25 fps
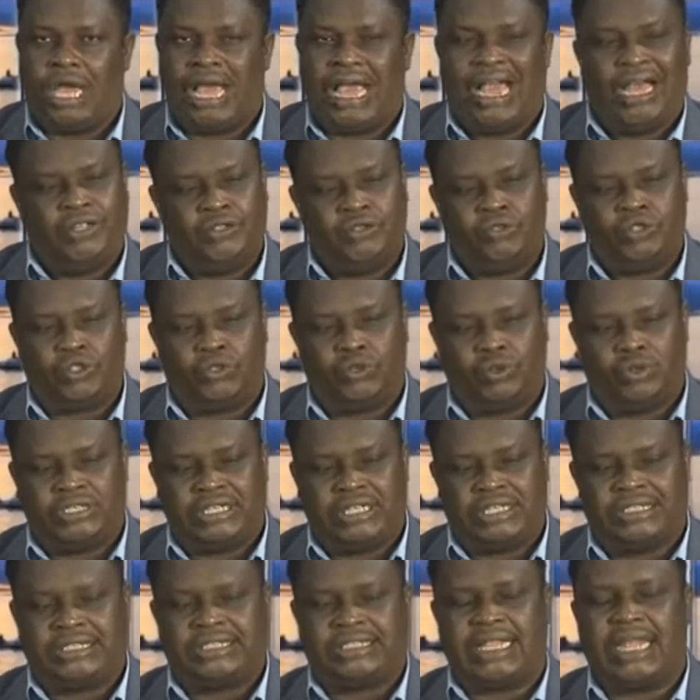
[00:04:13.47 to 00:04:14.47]
And you should
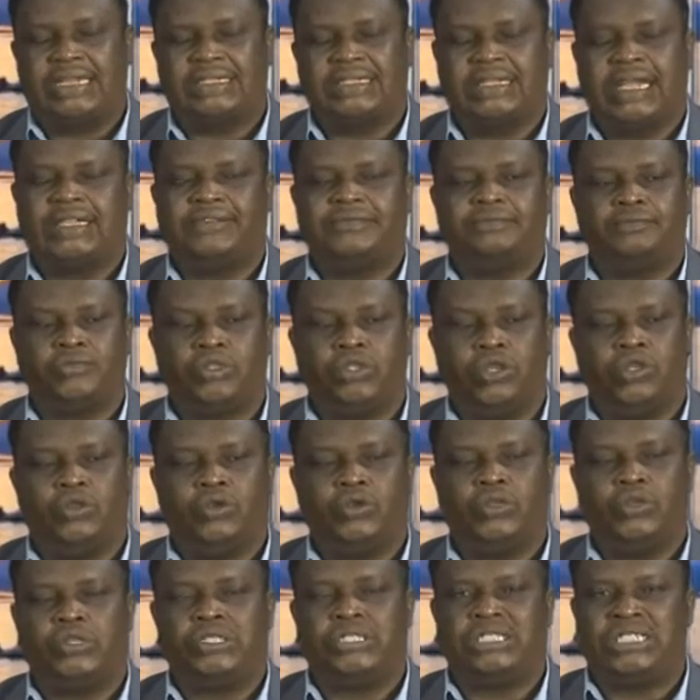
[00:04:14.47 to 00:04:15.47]
understand that,
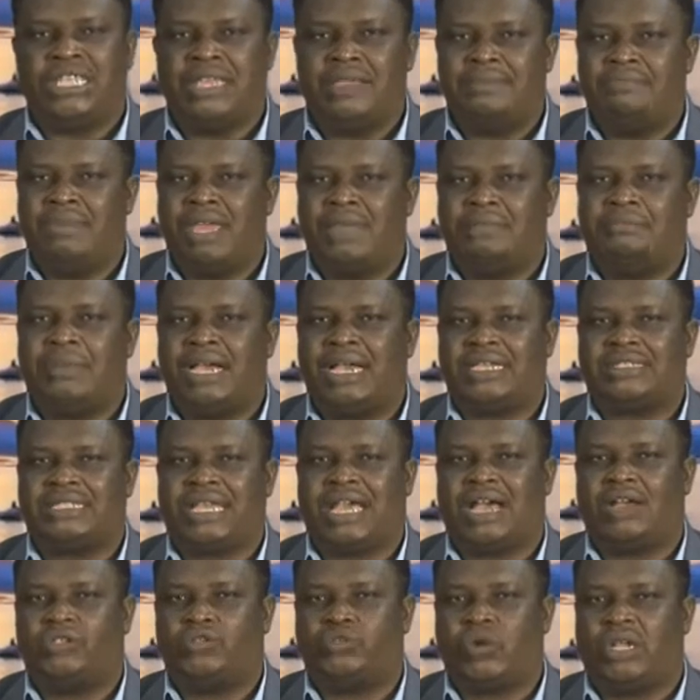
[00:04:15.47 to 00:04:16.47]
your team members
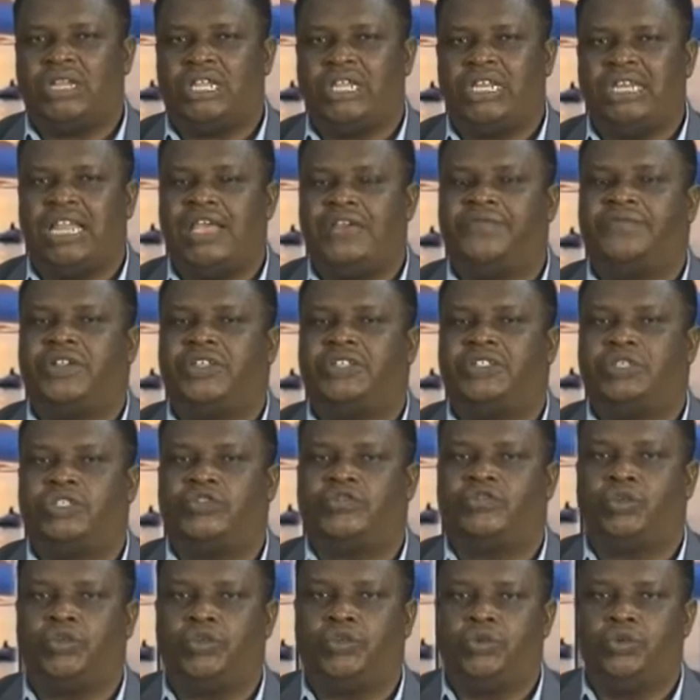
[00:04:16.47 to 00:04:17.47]
are actually
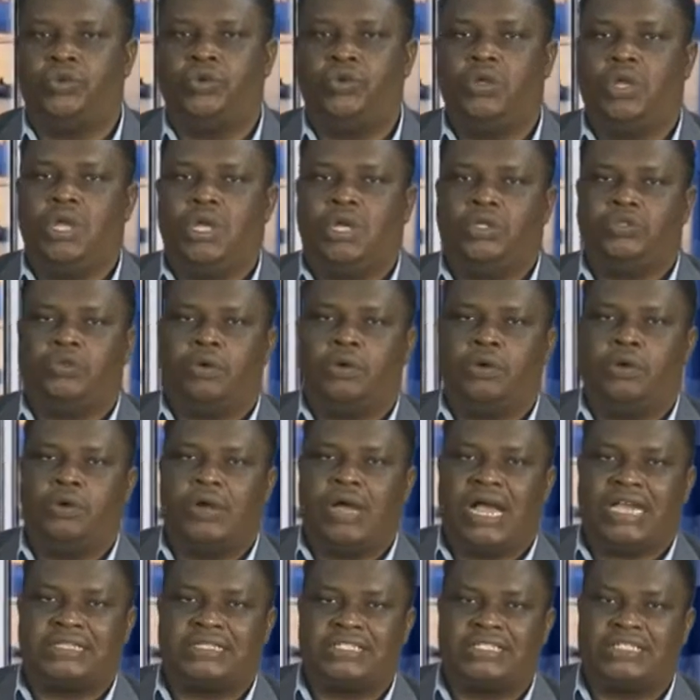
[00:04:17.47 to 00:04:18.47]
leverages for you to
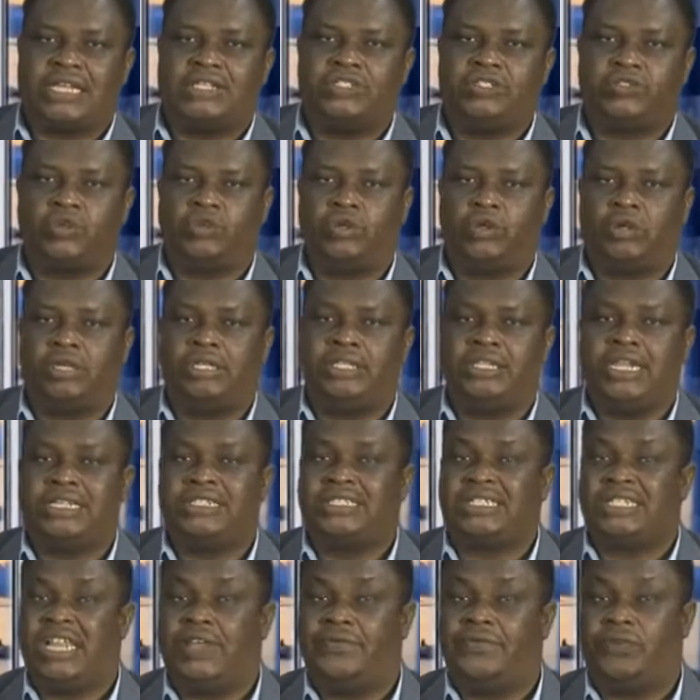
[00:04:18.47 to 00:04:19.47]
ascend to your
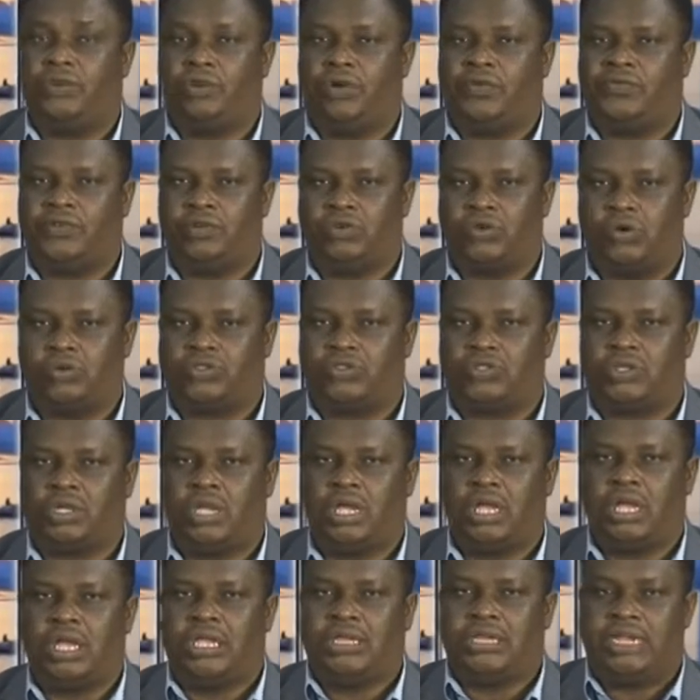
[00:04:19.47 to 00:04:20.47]
next level of growth.
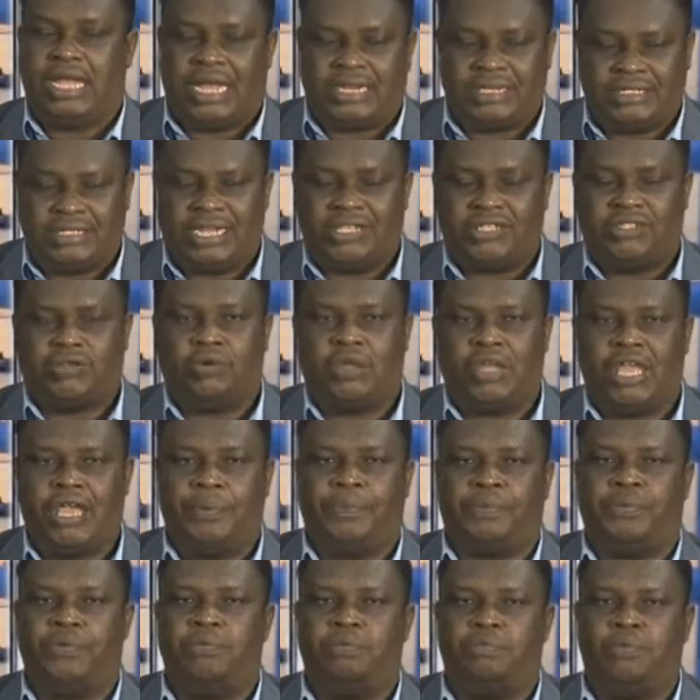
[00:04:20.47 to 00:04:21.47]
They are there to
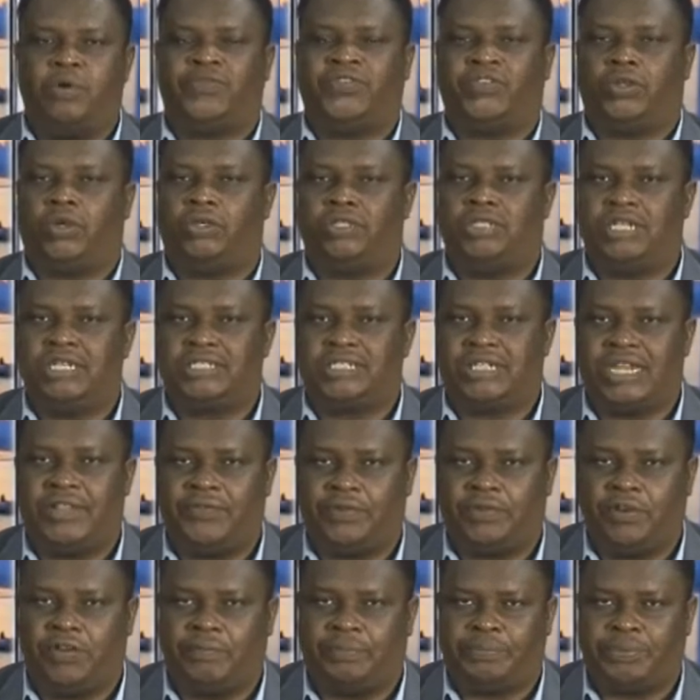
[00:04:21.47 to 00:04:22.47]
help you move to your next
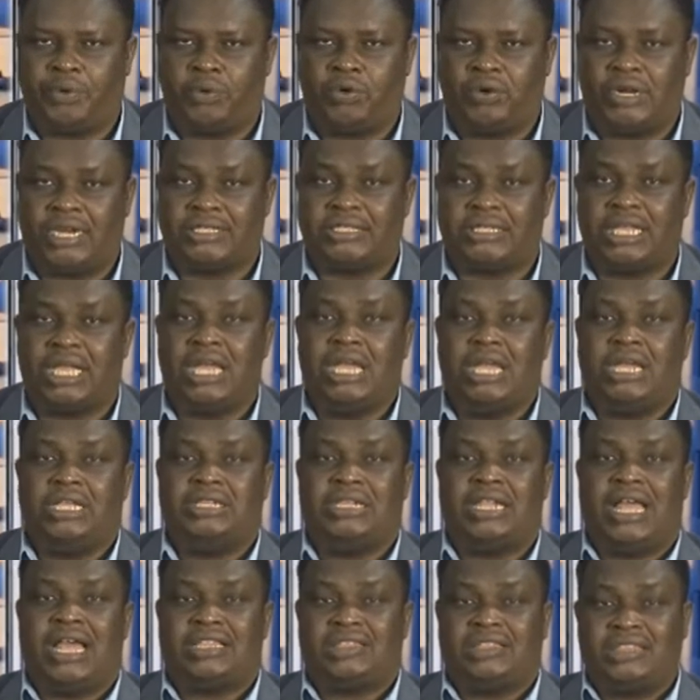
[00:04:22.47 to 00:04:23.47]
level of progress.
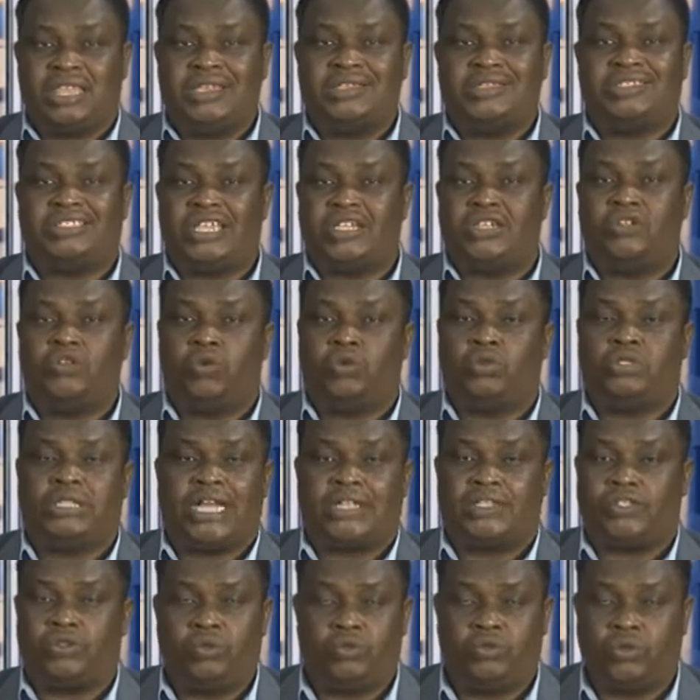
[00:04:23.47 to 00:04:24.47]
There are things they know
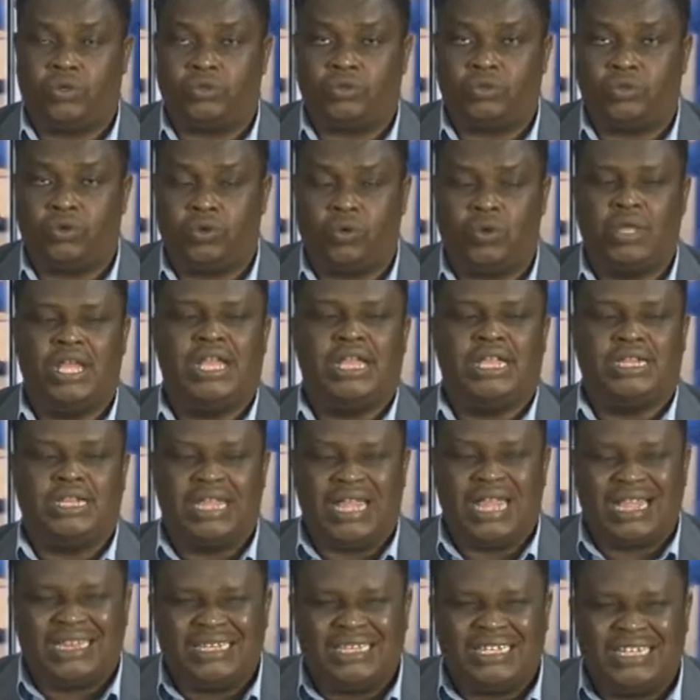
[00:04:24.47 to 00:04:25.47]
that you don't know.
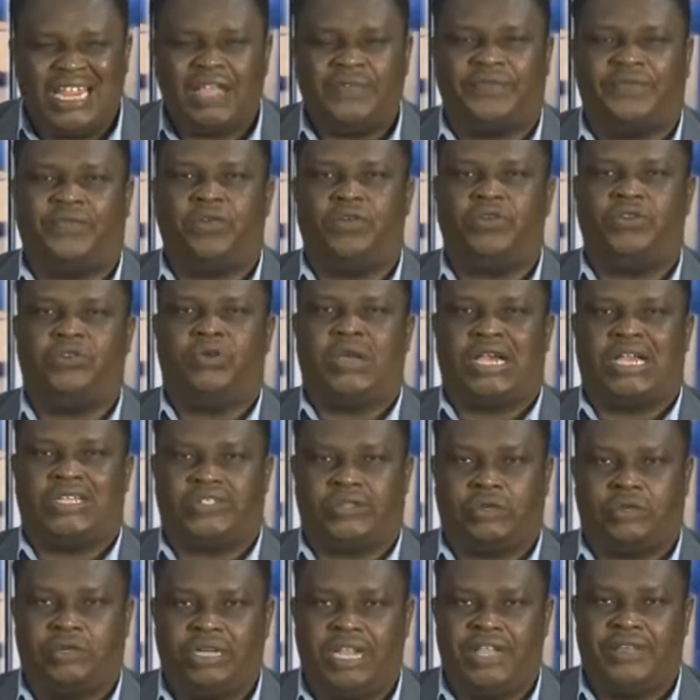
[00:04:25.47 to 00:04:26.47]
They are there for you
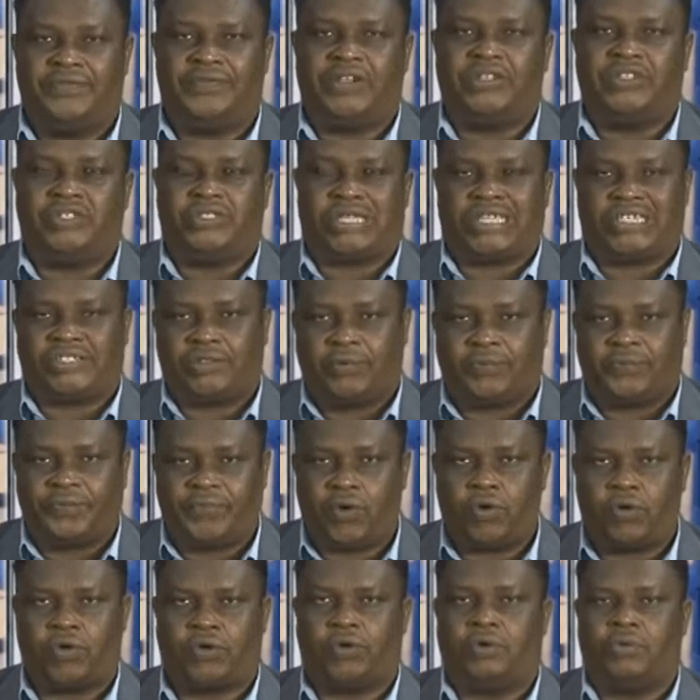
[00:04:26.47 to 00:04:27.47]
as your leverages, as your
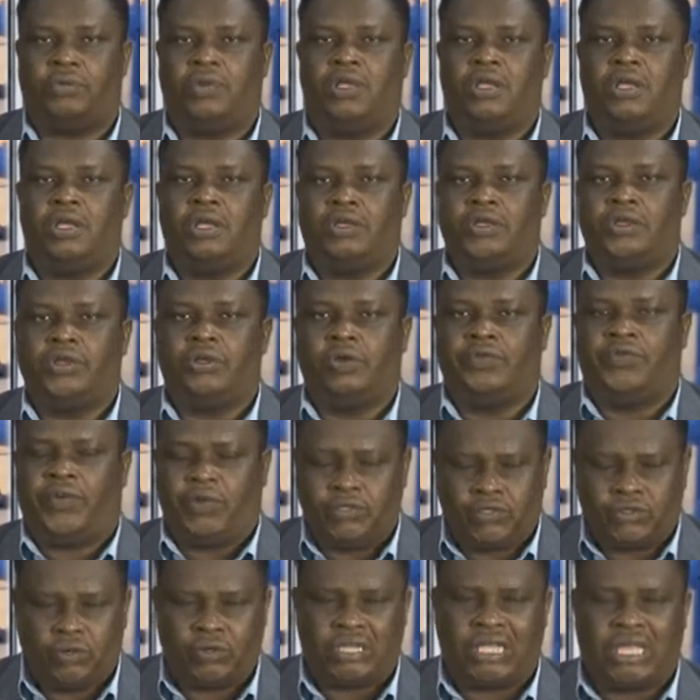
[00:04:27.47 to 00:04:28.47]
fulcrum, for
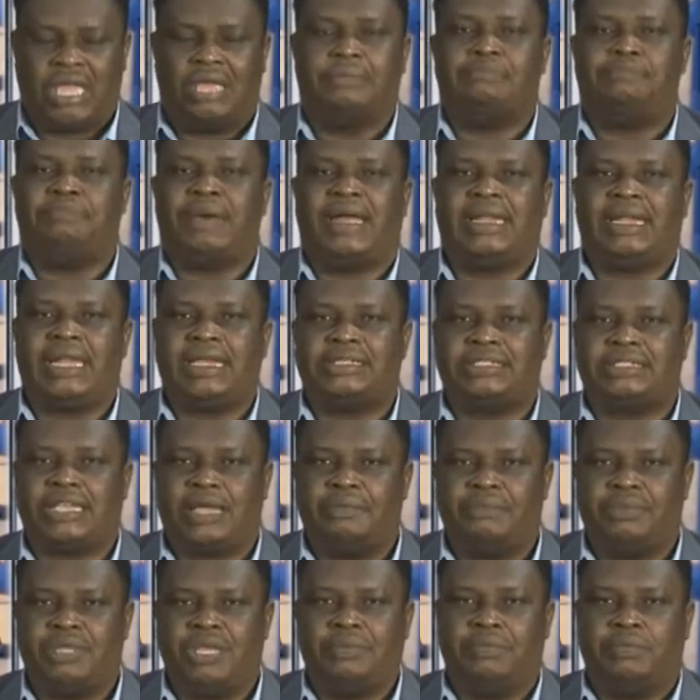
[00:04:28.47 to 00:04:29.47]
you to gain balance
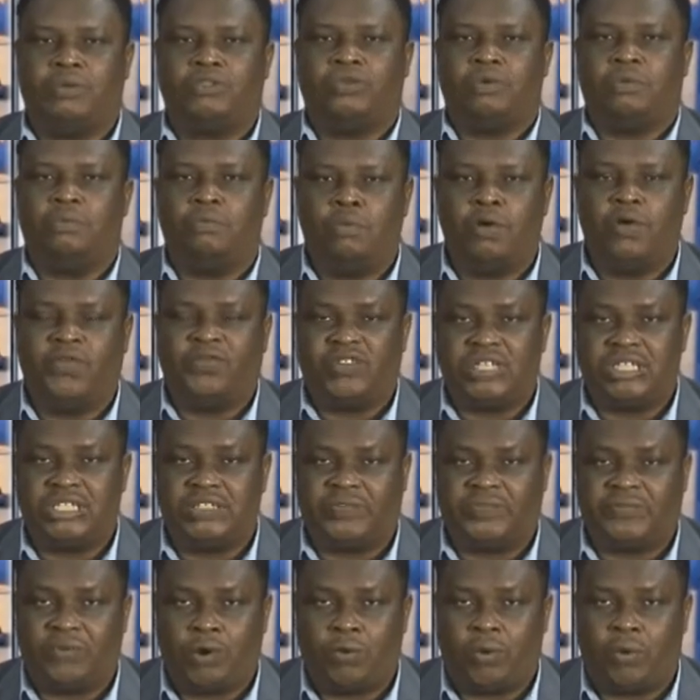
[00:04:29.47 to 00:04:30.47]
and be able to move things
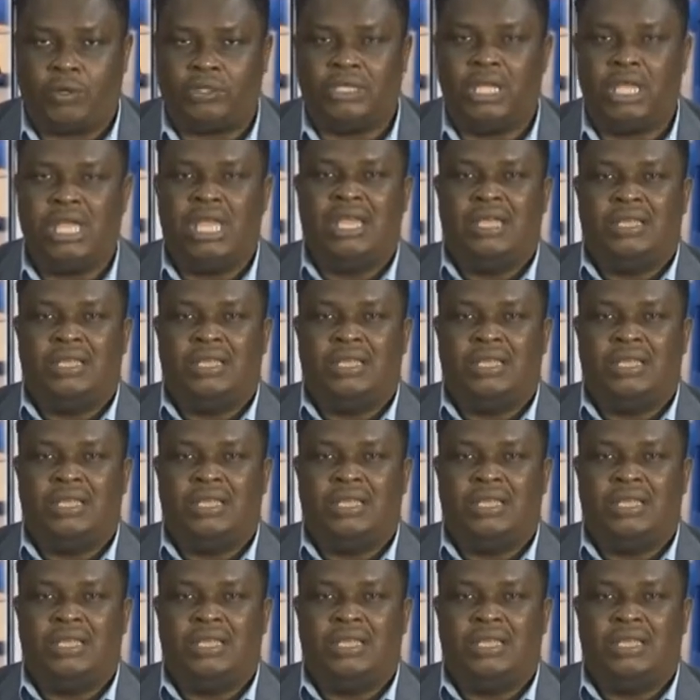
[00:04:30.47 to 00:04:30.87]
forward.